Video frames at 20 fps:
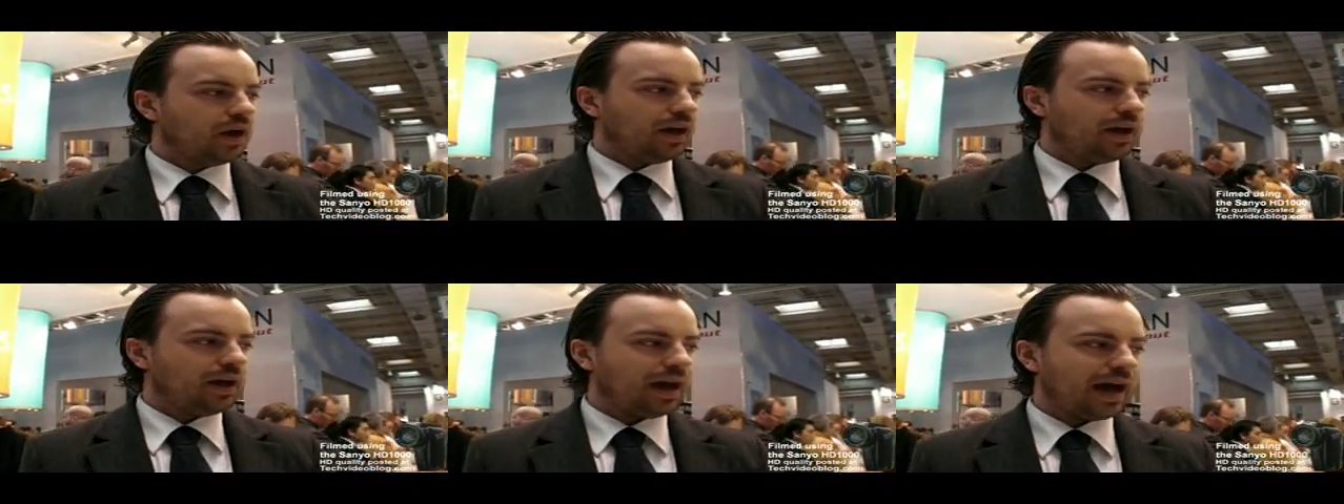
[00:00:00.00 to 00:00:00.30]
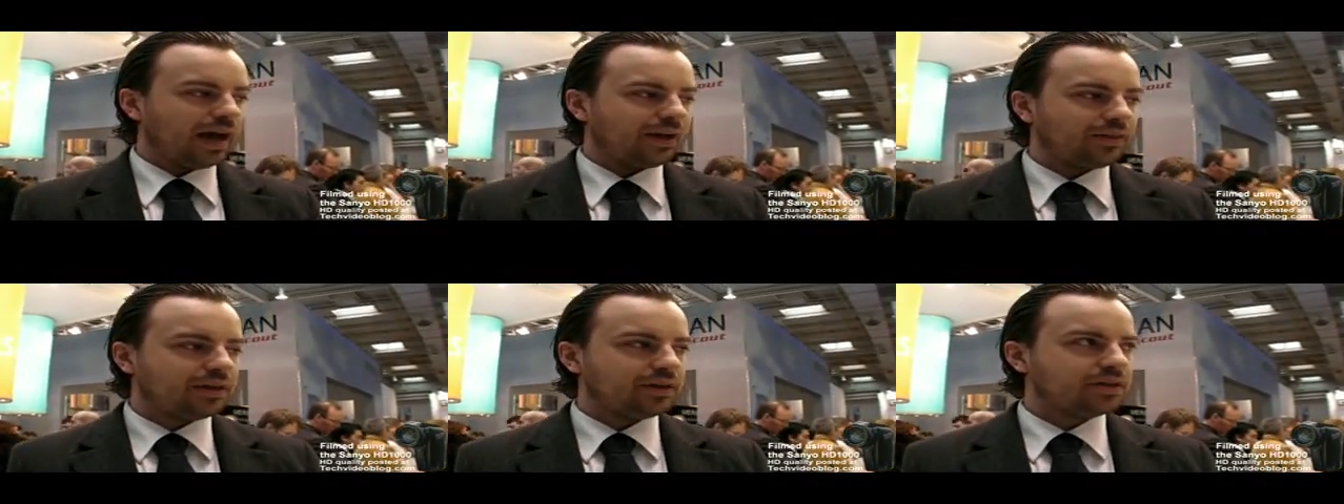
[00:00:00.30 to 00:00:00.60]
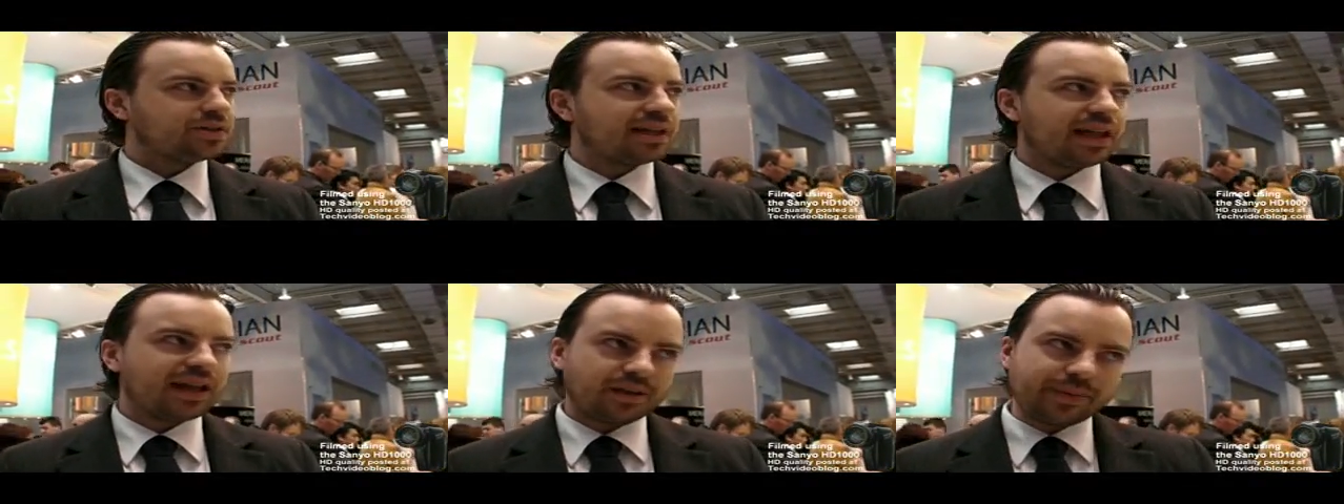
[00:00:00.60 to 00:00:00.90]

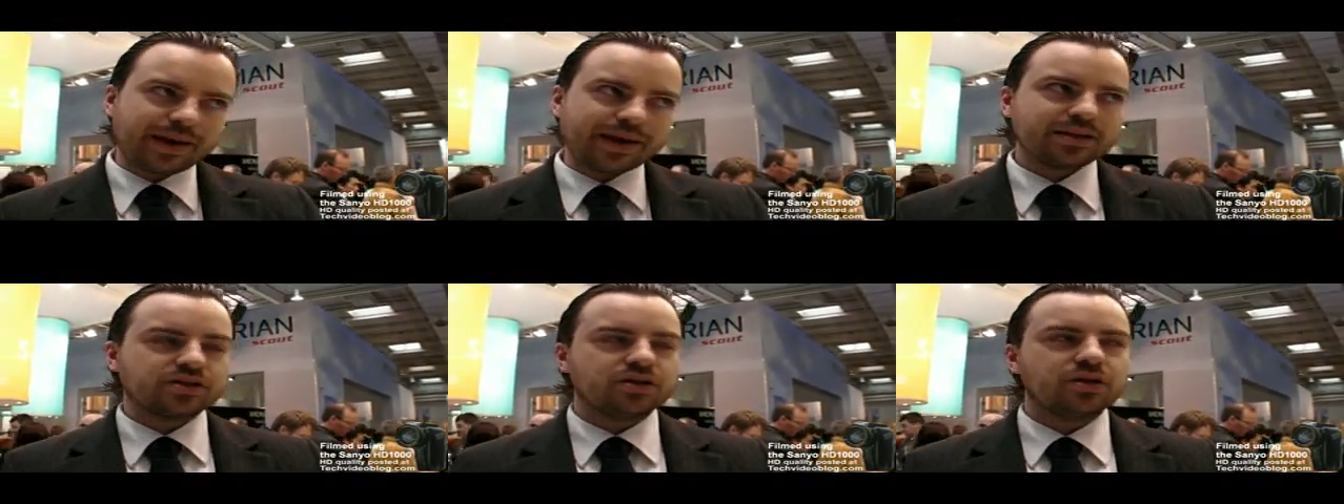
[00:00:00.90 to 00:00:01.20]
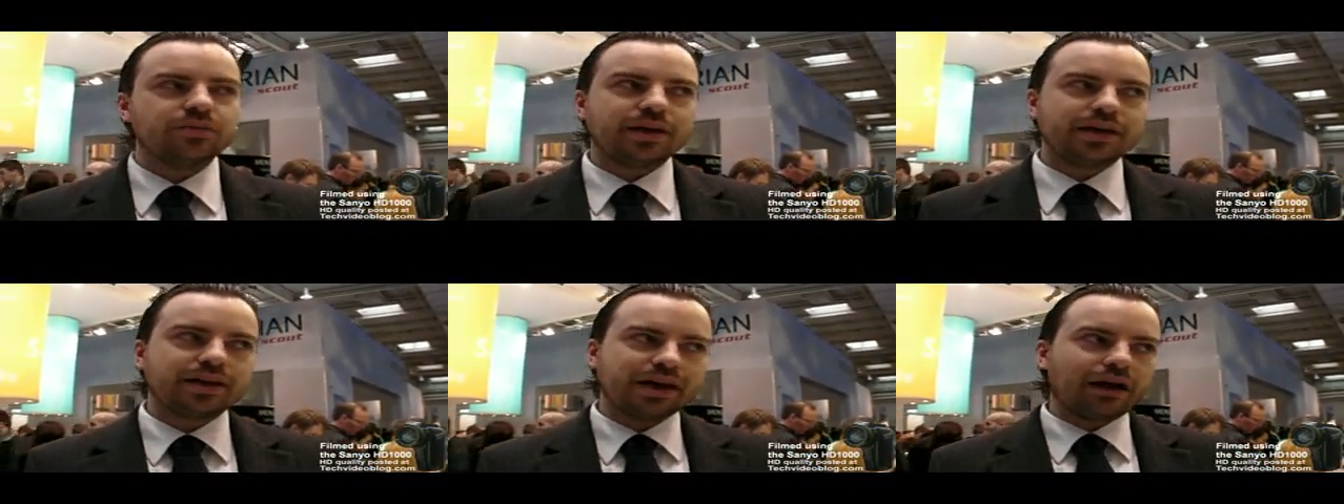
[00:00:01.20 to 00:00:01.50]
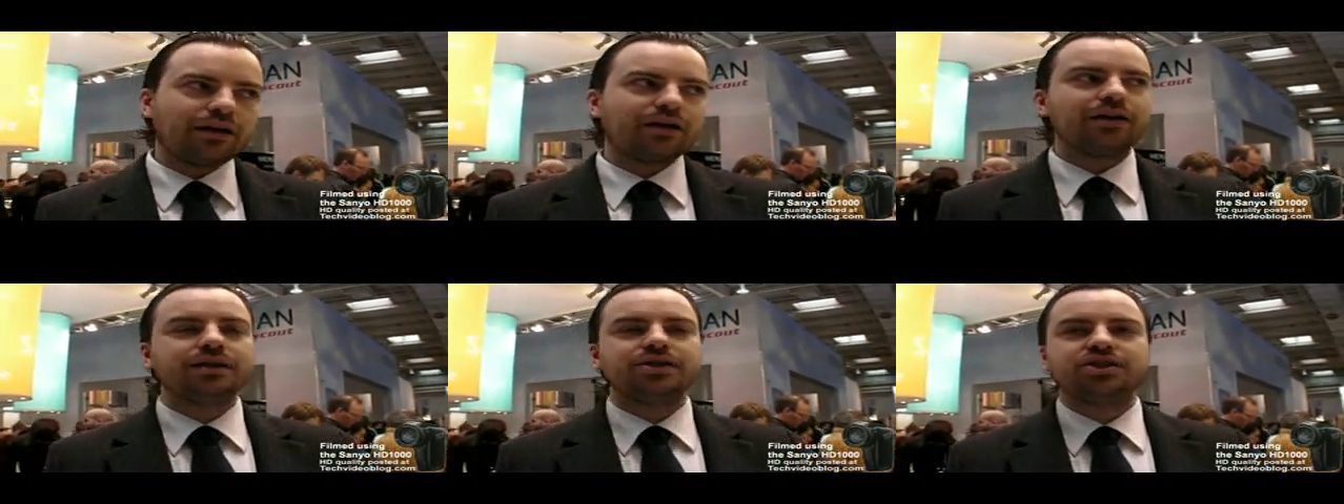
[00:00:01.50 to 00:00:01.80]
Others, like Maxdome, they
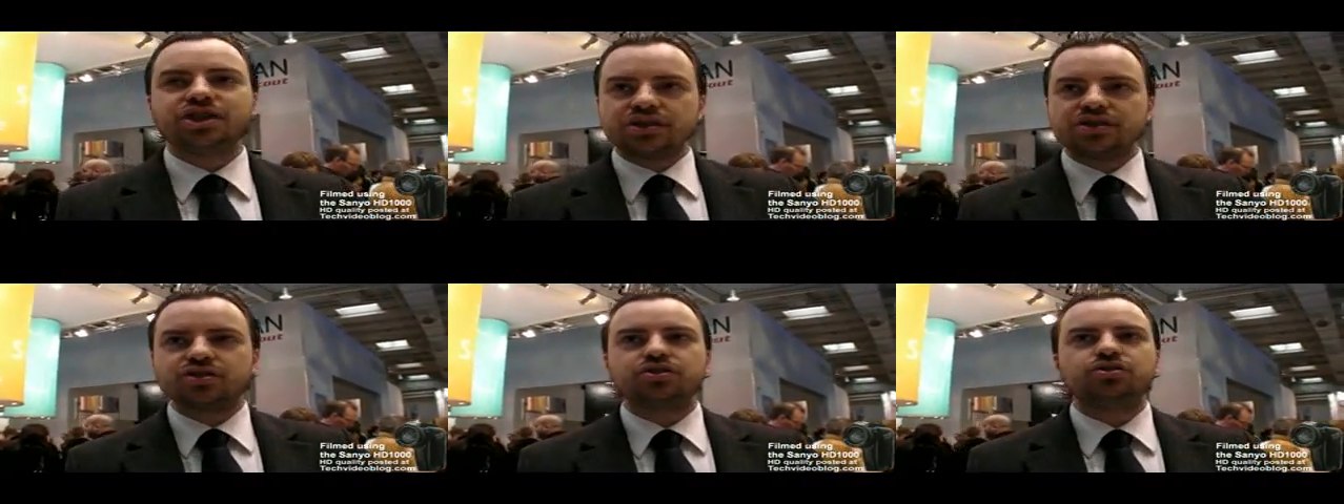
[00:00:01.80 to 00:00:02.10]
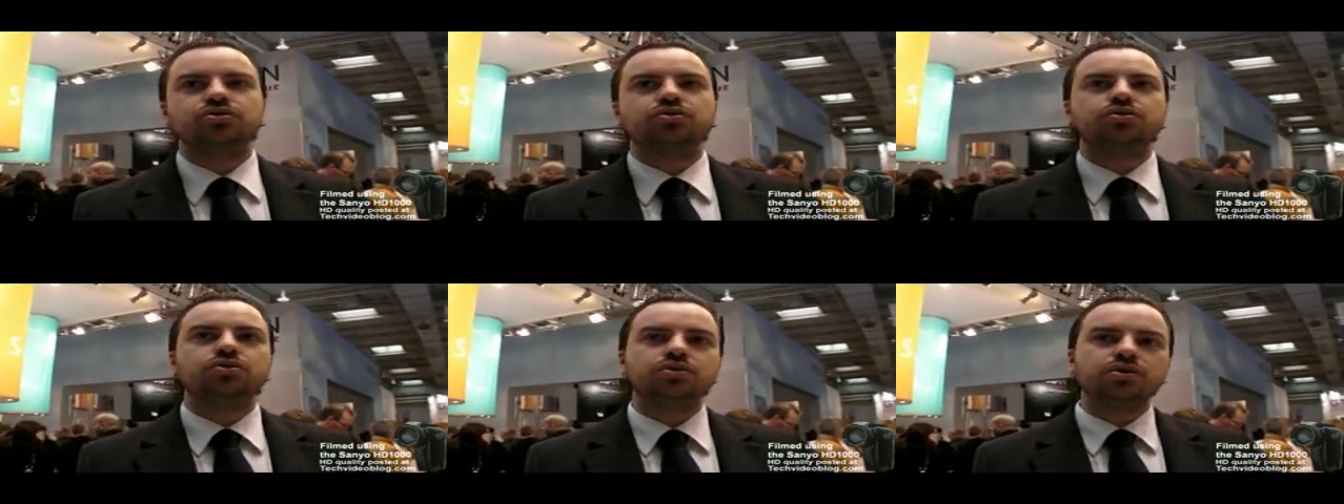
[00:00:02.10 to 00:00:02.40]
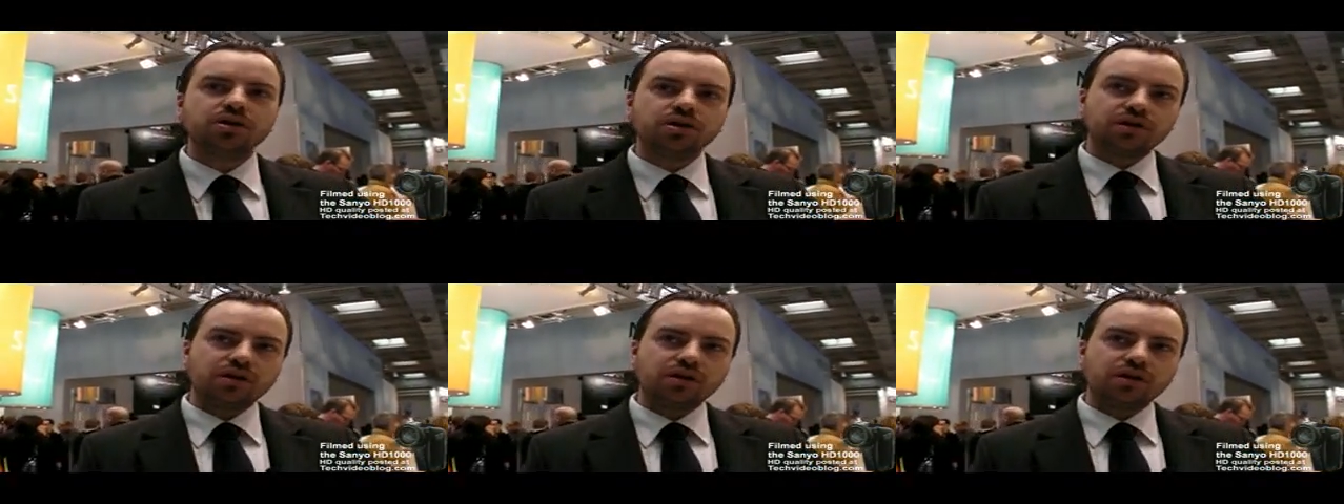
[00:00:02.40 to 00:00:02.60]
currently just do